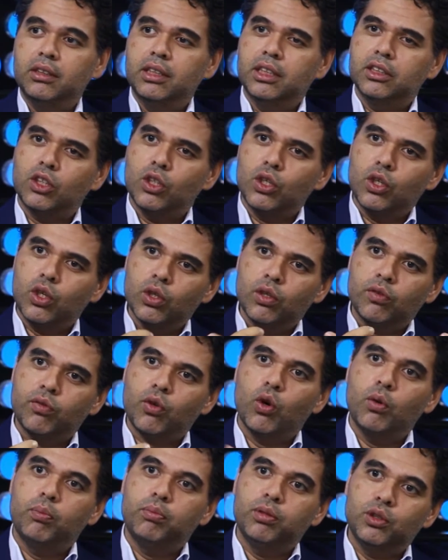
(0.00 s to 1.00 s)
So there's a lot
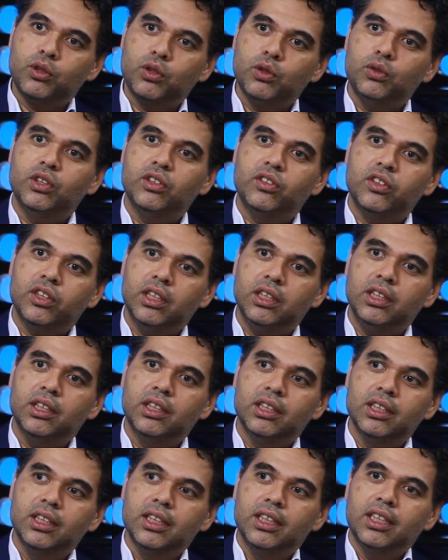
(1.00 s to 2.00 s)
of opportunity
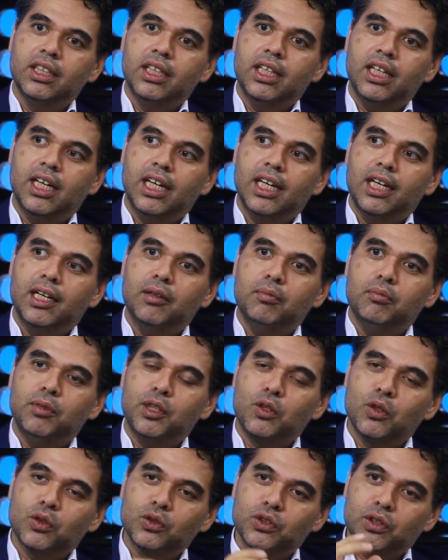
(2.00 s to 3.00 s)

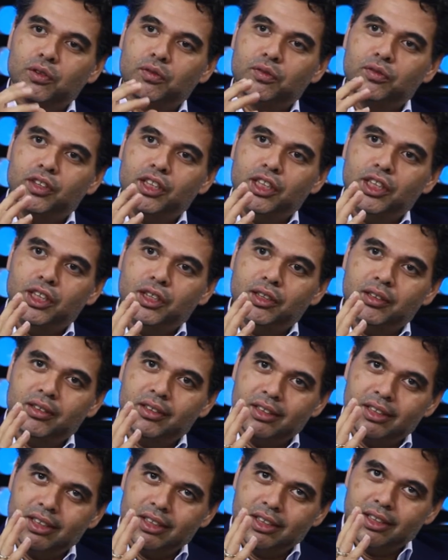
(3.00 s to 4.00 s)
because of the
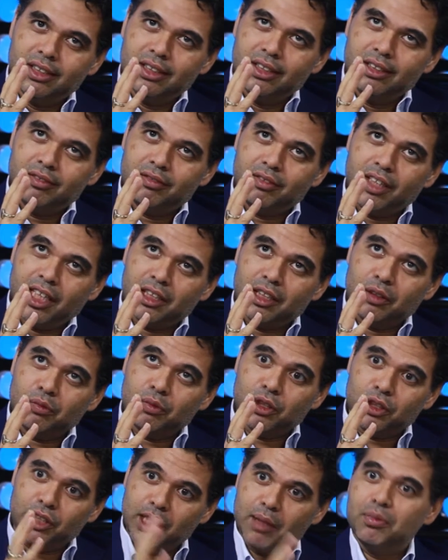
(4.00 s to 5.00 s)
fact
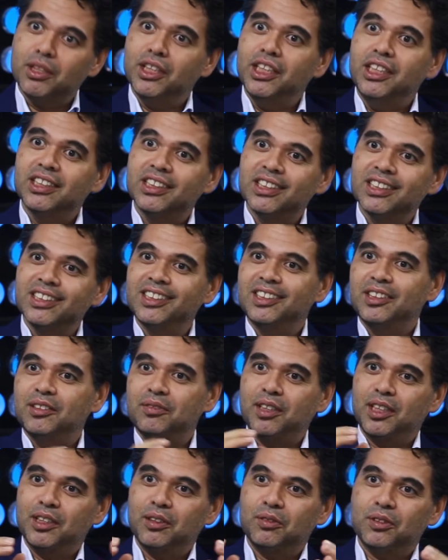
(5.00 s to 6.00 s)
that we're Japanese,
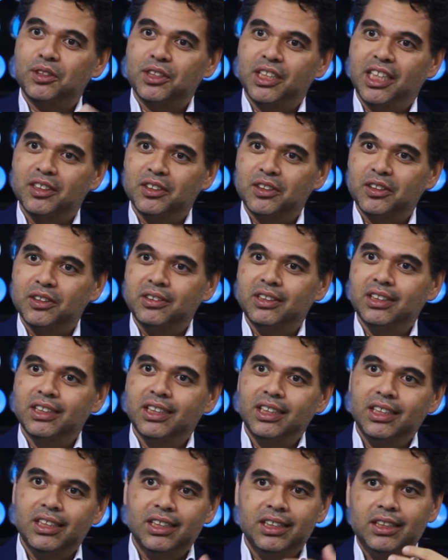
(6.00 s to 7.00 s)
the fact that we're Dentsu,
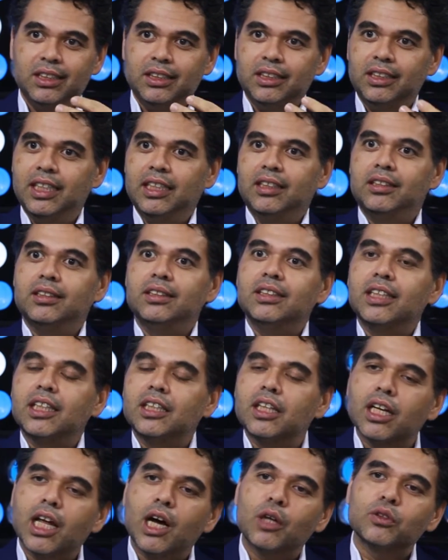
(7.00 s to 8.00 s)
that
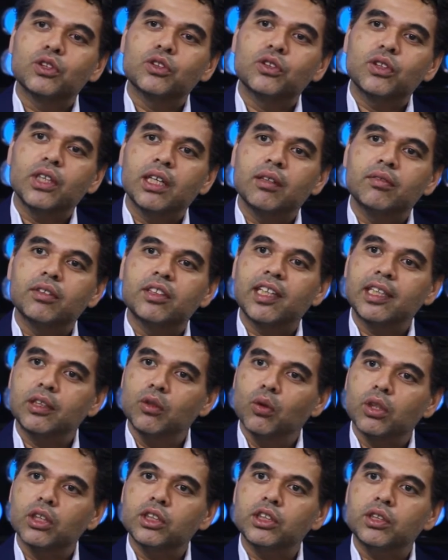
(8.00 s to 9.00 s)
allows us to have a
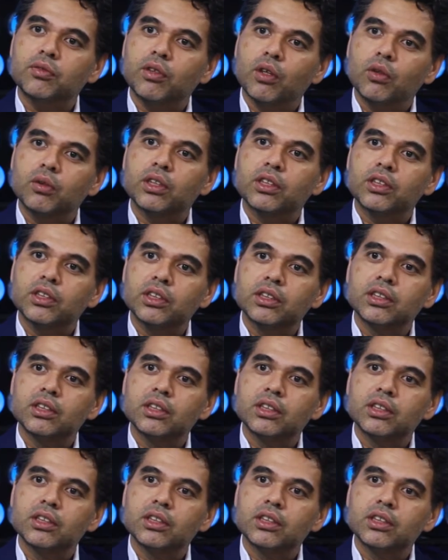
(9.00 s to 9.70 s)
technology focus.